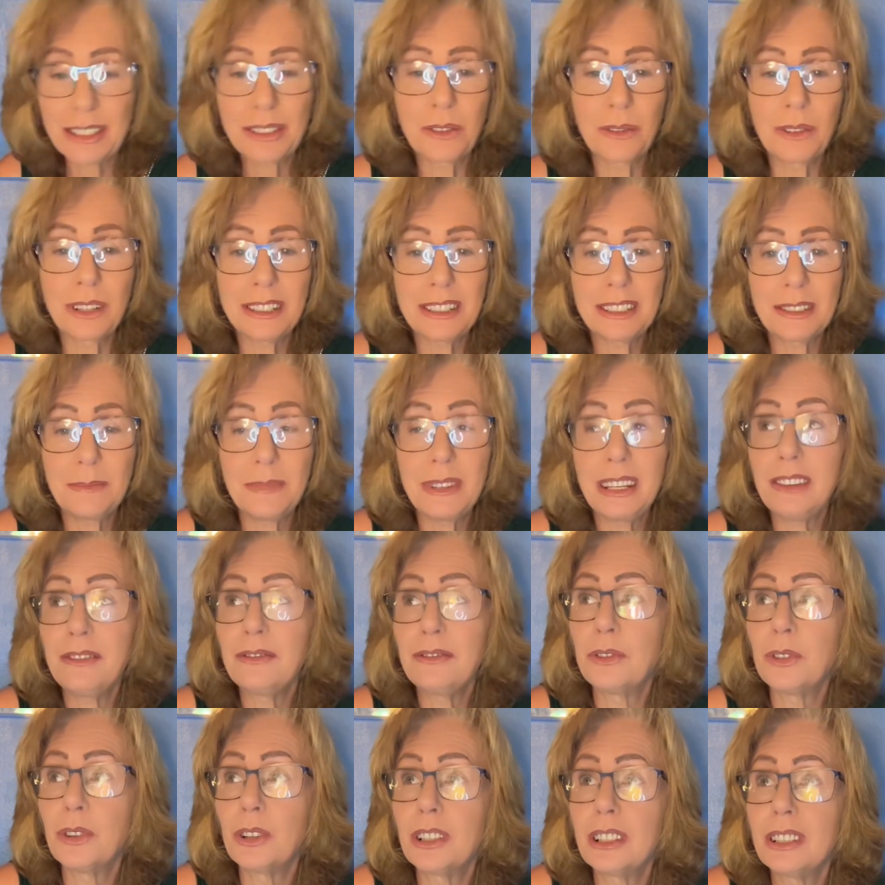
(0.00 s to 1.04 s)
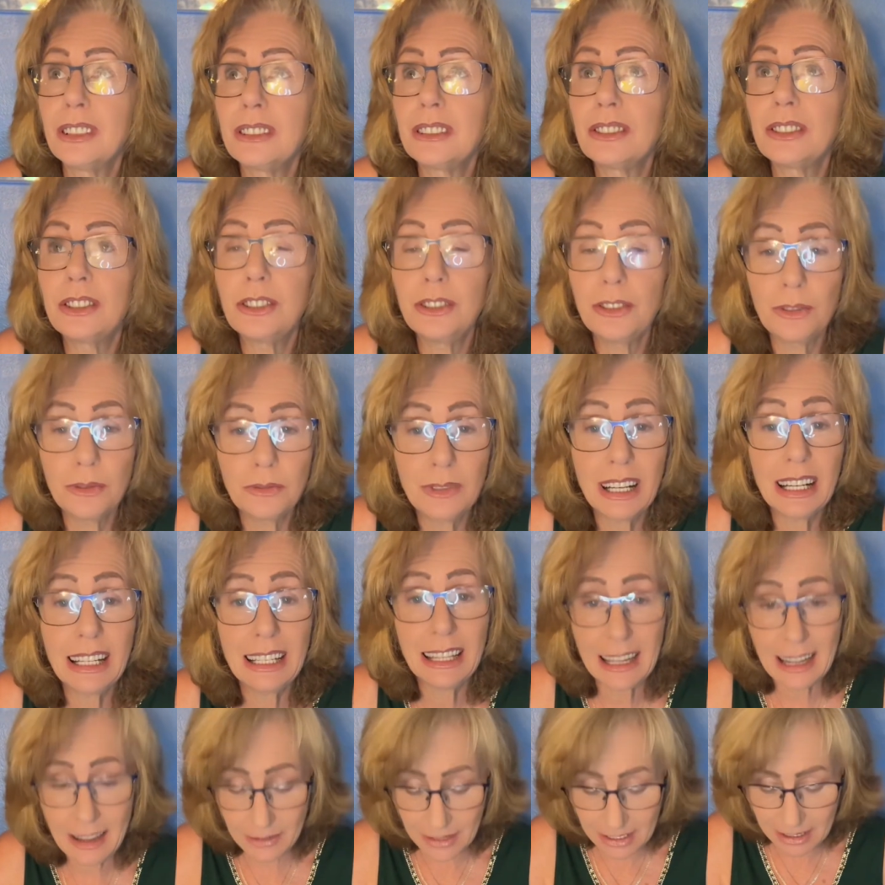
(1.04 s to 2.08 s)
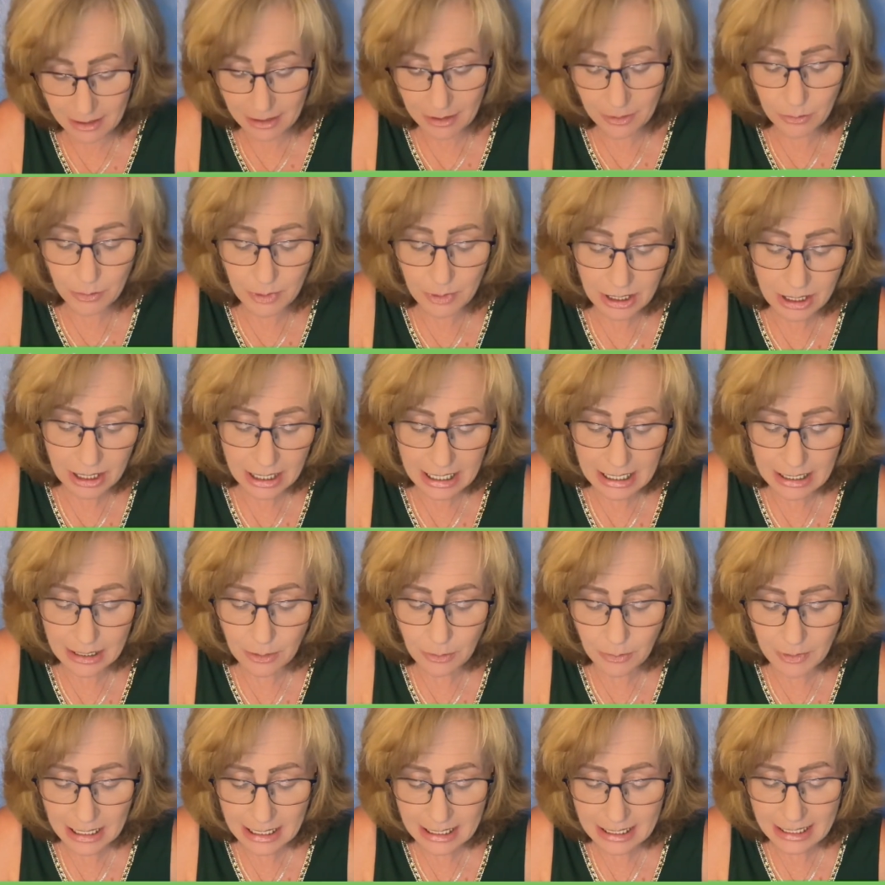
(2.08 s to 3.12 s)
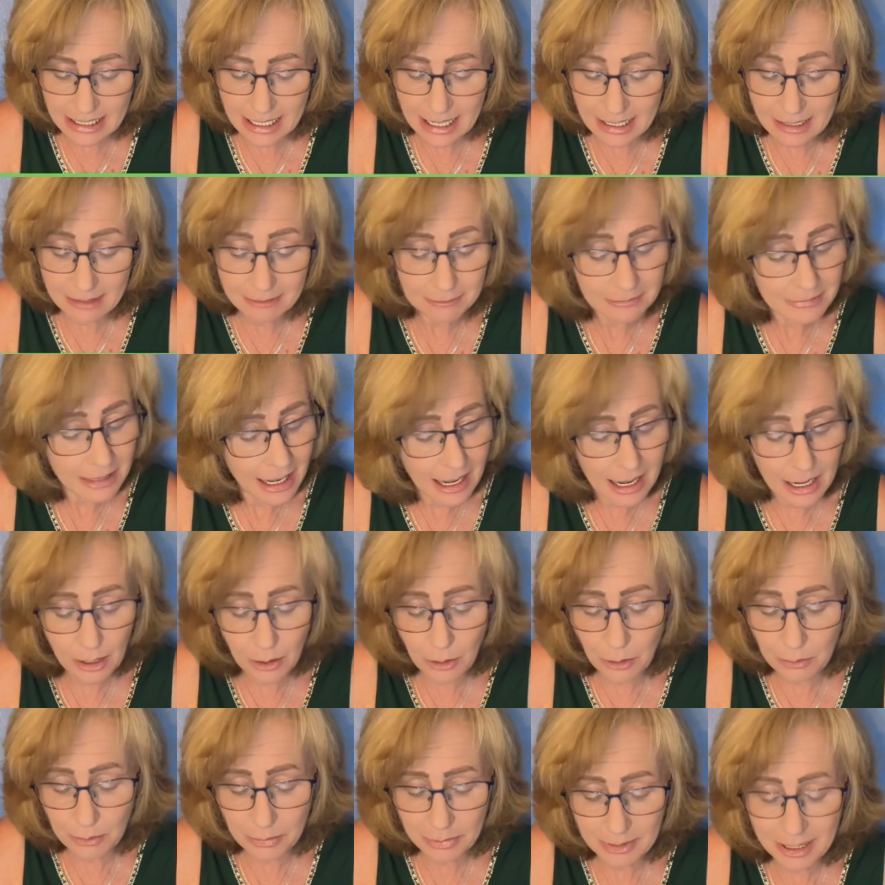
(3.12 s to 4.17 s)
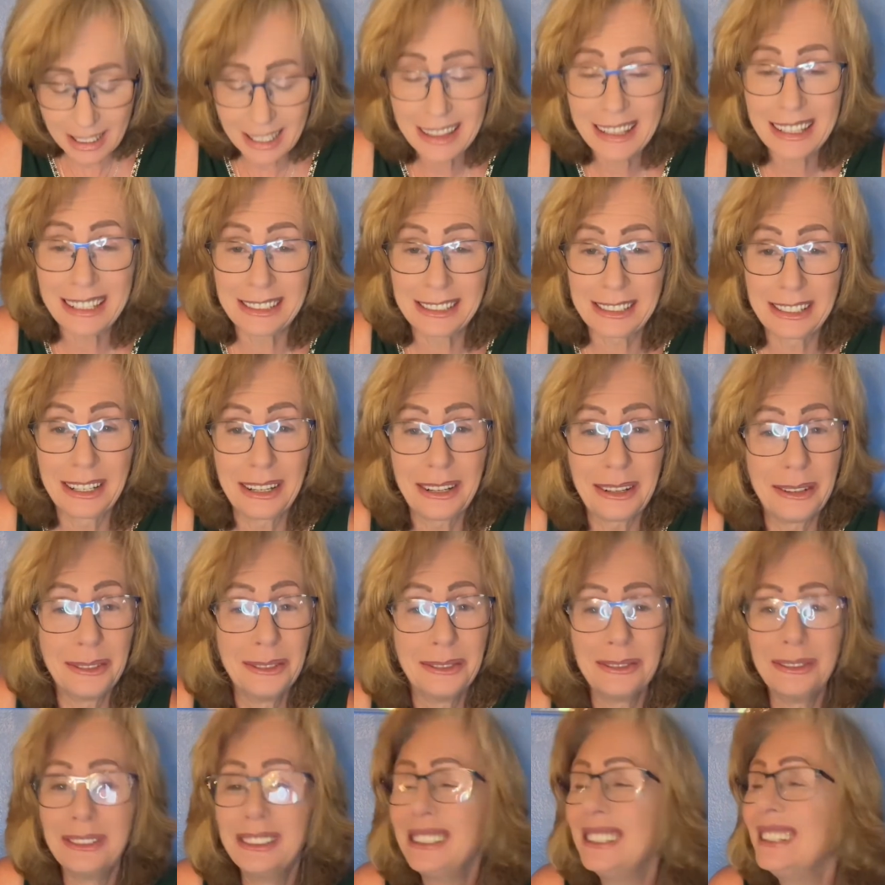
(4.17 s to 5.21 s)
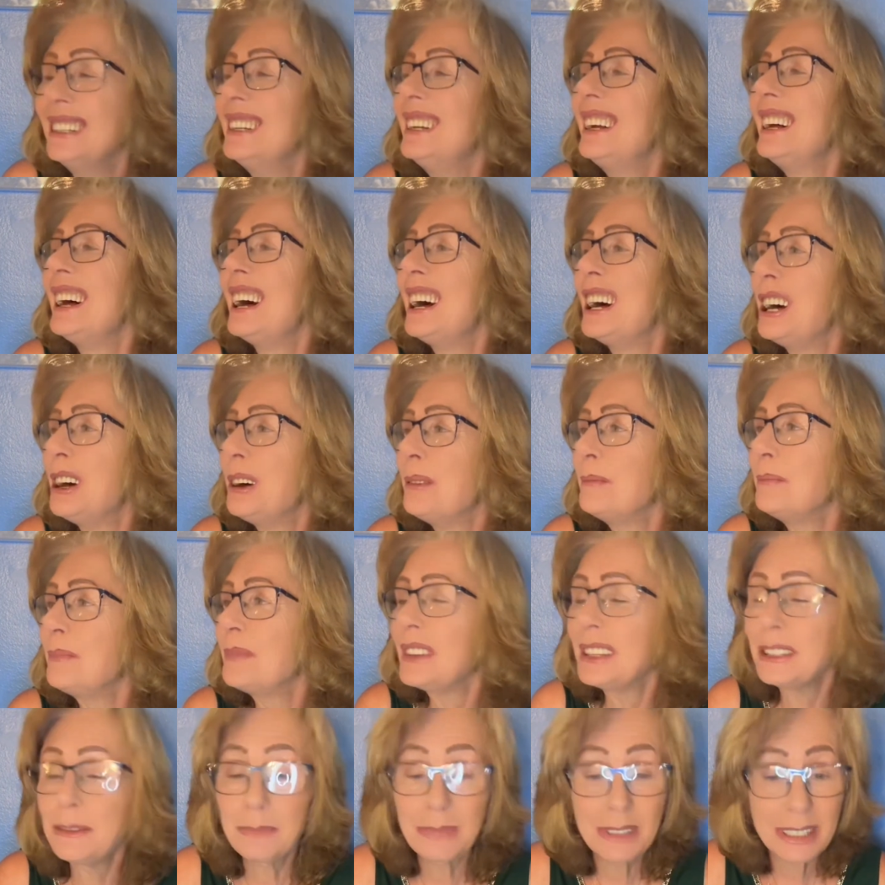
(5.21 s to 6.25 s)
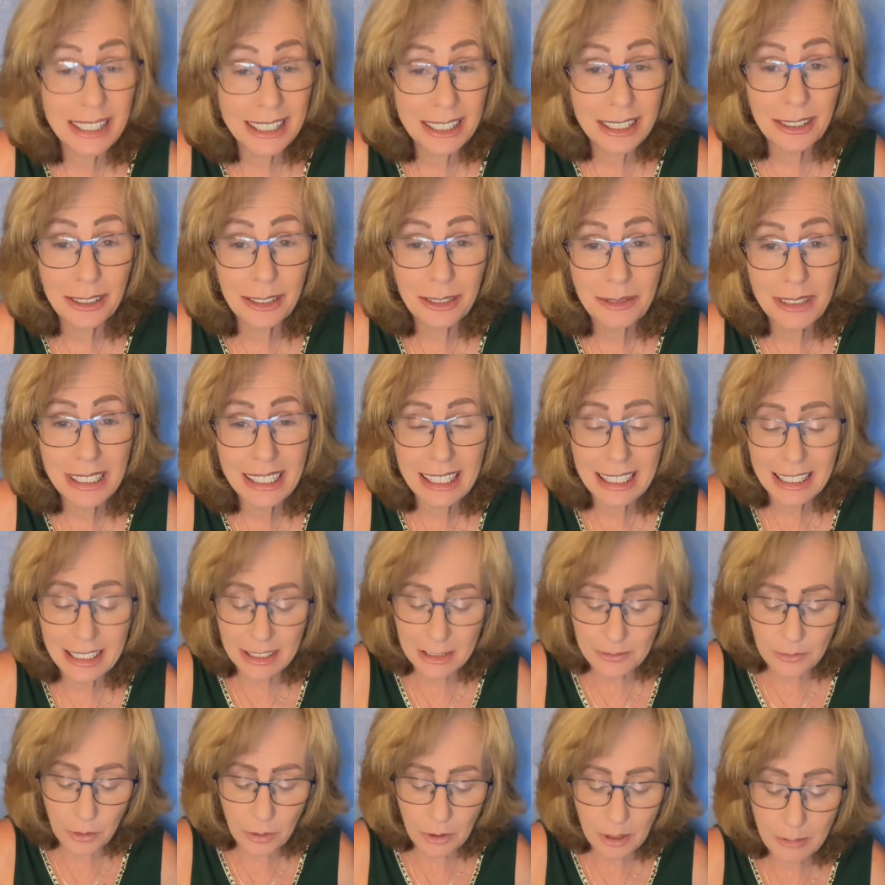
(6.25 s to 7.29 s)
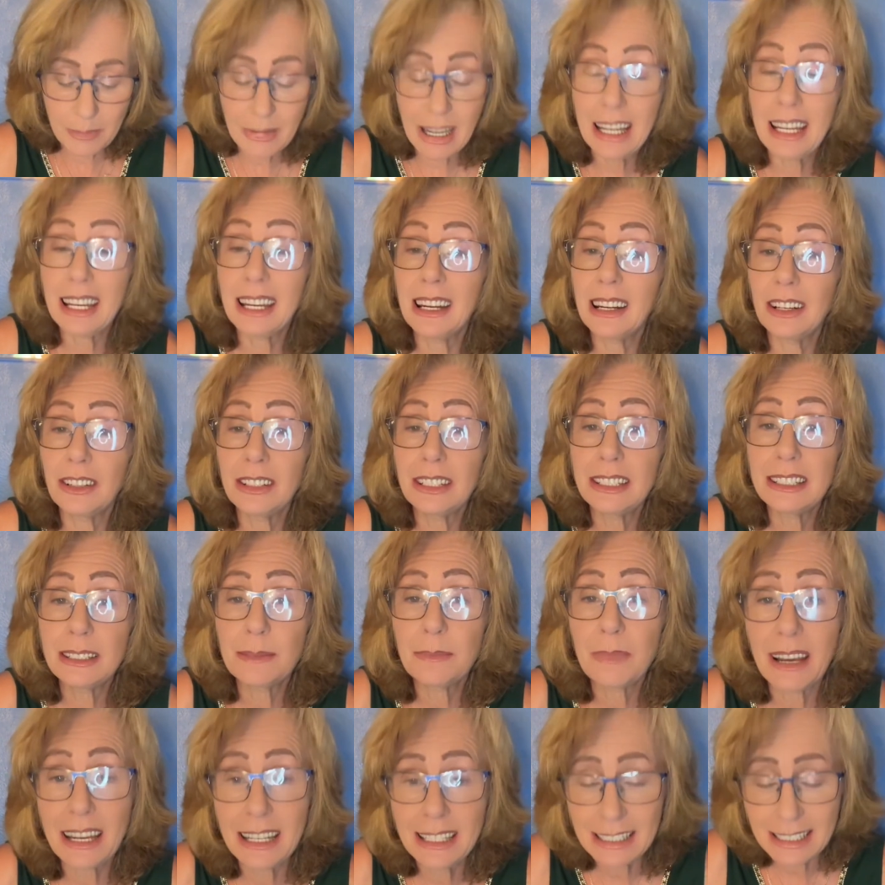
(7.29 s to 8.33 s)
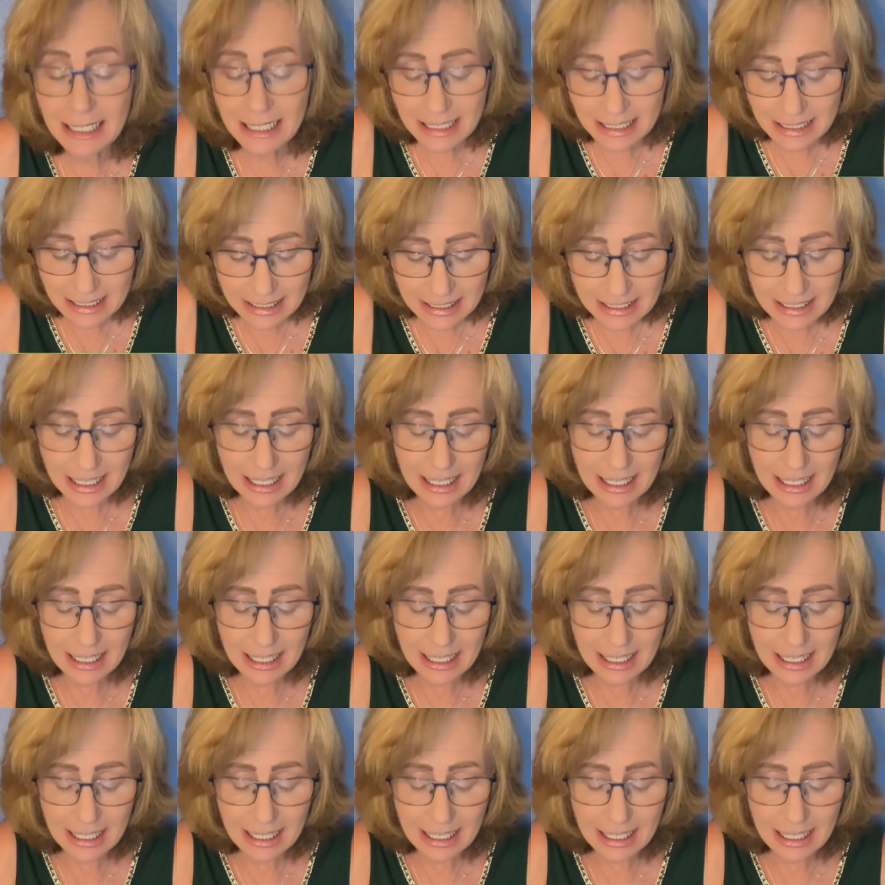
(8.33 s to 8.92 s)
going to be for June 11th, which is a Wednesday. I hope. I think so. This particular reading is for my Aries, Pisces,